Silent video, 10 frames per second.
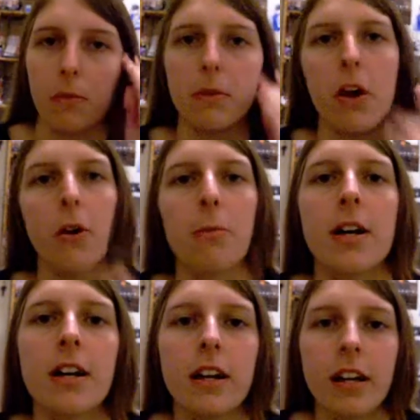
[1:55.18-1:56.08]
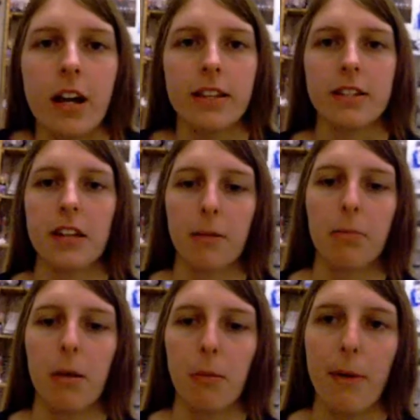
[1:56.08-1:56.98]
gnome in this like
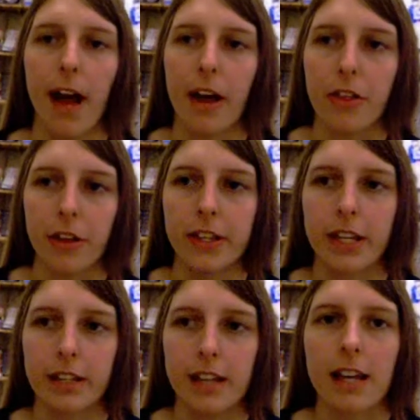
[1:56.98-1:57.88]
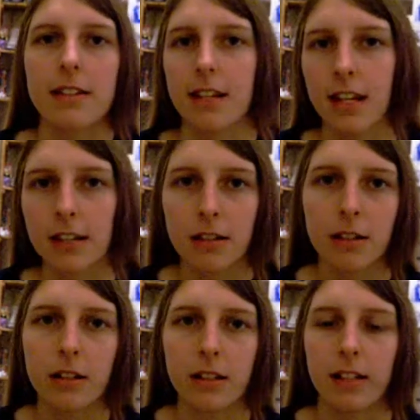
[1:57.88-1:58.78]
bubble bath, and then next scene
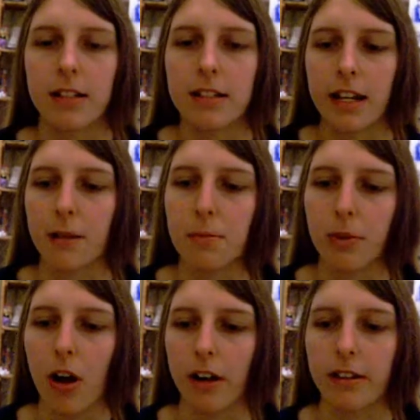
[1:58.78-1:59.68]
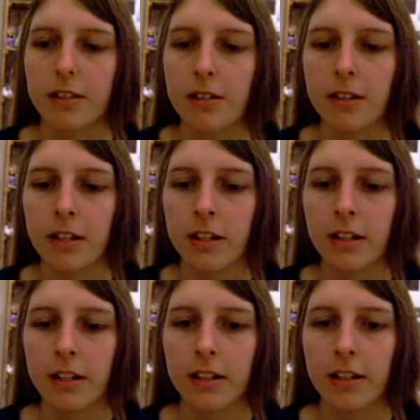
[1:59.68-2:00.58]
in a tank of piranhas.
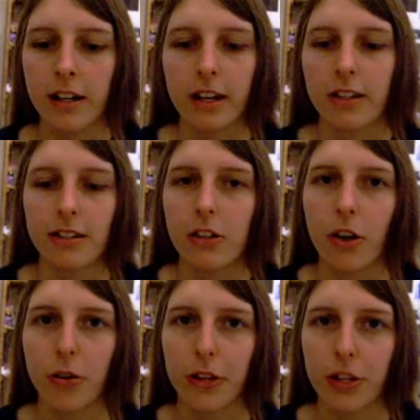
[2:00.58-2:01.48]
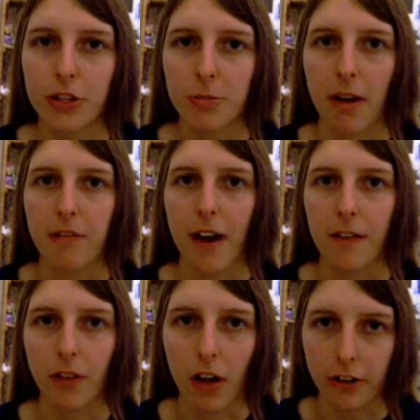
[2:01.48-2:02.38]
And they could just buy 5 lawn